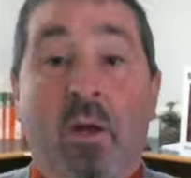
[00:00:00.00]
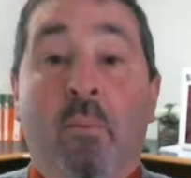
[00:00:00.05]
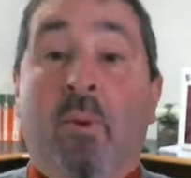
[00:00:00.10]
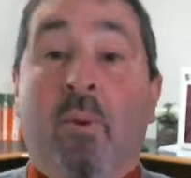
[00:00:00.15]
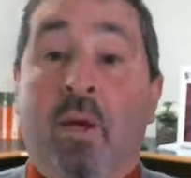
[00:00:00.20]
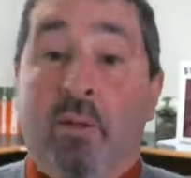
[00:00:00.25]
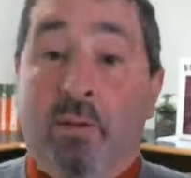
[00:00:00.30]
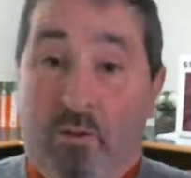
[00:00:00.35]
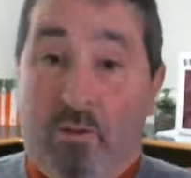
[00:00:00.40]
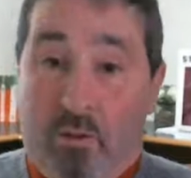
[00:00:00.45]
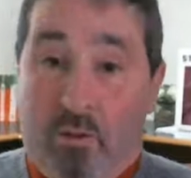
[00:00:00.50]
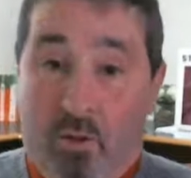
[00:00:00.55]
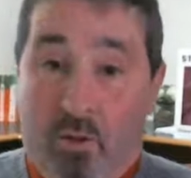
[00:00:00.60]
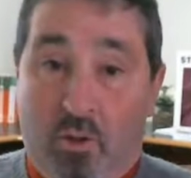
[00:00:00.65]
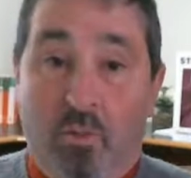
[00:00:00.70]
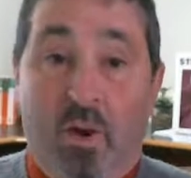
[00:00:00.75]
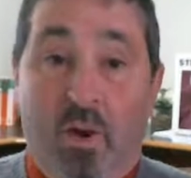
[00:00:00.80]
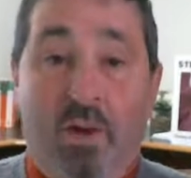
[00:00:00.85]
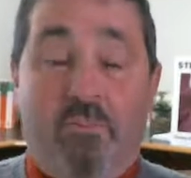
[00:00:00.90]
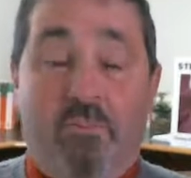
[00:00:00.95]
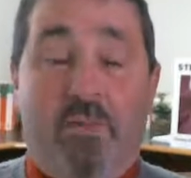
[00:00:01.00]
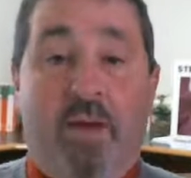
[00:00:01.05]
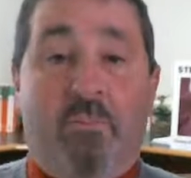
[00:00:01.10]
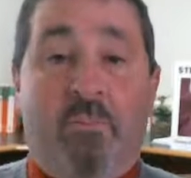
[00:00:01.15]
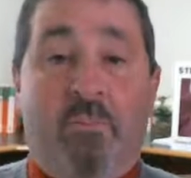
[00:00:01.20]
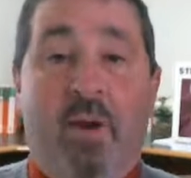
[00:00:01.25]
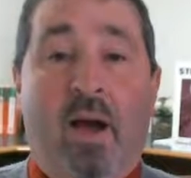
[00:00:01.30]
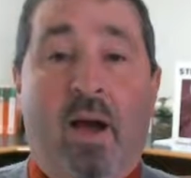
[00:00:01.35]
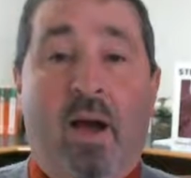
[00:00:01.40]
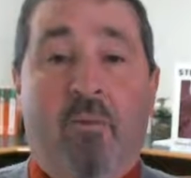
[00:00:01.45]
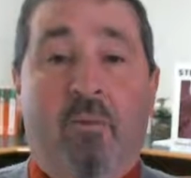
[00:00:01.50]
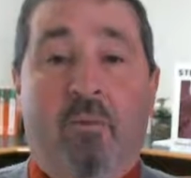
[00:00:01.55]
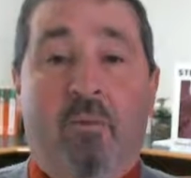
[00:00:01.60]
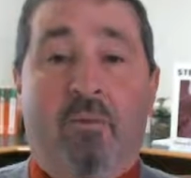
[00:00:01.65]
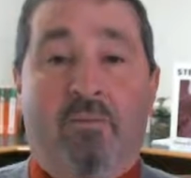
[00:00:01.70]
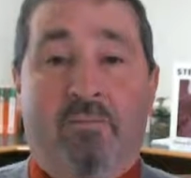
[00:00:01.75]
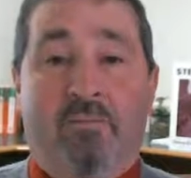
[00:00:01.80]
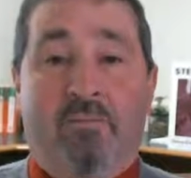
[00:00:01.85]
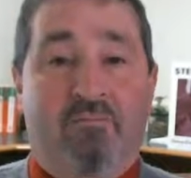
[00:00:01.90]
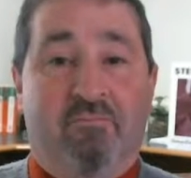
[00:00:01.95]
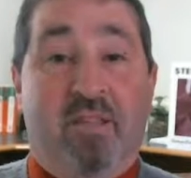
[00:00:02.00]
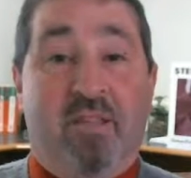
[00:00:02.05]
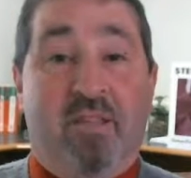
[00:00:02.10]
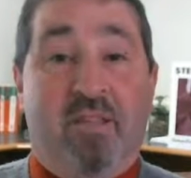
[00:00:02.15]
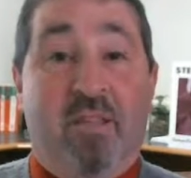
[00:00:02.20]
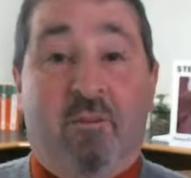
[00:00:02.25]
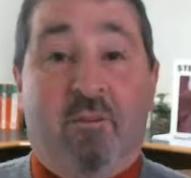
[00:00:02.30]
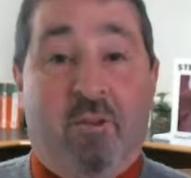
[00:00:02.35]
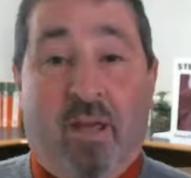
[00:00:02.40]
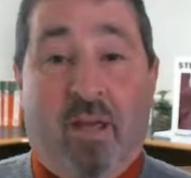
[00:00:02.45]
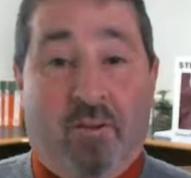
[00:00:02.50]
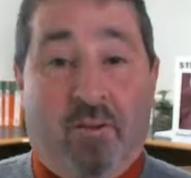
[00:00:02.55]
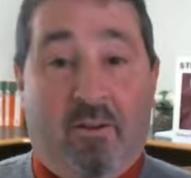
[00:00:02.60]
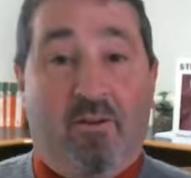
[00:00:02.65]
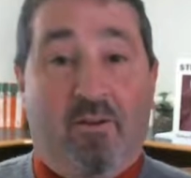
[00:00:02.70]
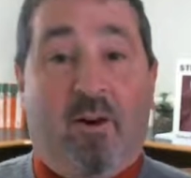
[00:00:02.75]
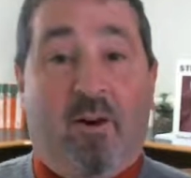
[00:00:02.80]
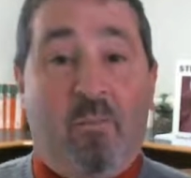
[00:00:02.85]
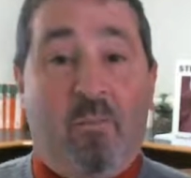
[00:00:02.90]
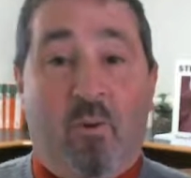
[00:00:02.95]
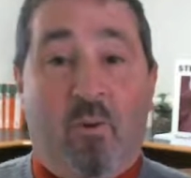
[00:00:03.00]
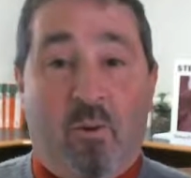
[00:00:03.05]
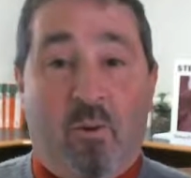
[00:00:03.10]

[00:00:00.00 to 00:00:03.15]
But you have that power of the internet far